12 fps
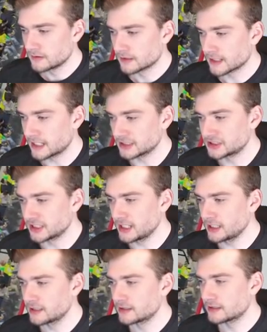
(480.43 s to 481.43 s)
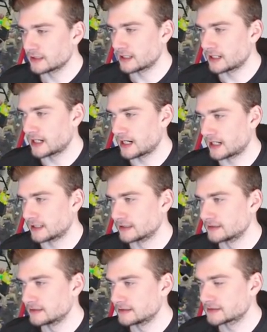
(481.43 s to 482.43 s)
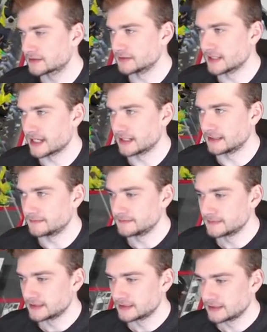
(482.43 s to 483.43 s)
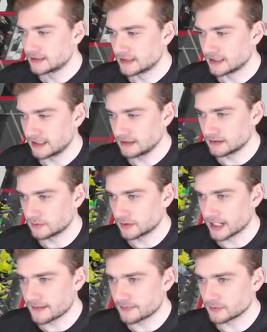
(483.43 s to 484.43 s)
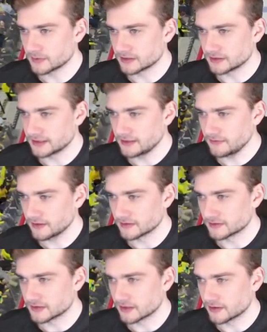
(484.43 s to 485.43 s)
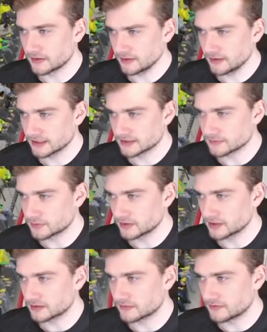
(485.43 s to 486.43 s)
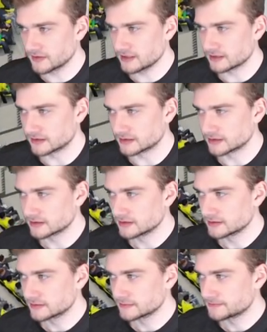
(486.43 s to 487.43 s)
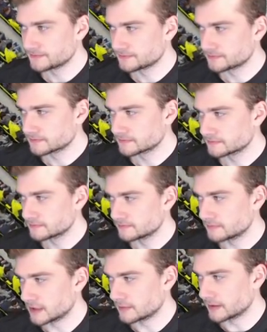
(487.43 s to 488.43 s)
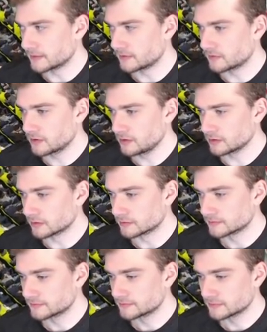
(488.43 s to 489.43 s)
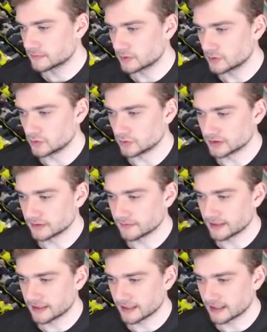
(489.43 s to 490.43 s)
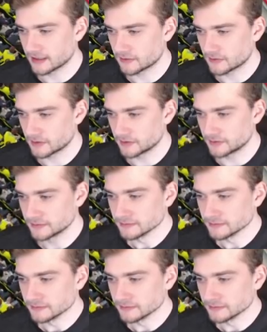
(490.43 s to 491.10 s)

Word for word: Kasha. Ah, screwed that up. I don't know what happened with their defense, though. I thought they had some pretty good defenders. But I might be wrong. Ooh, somehow that got through.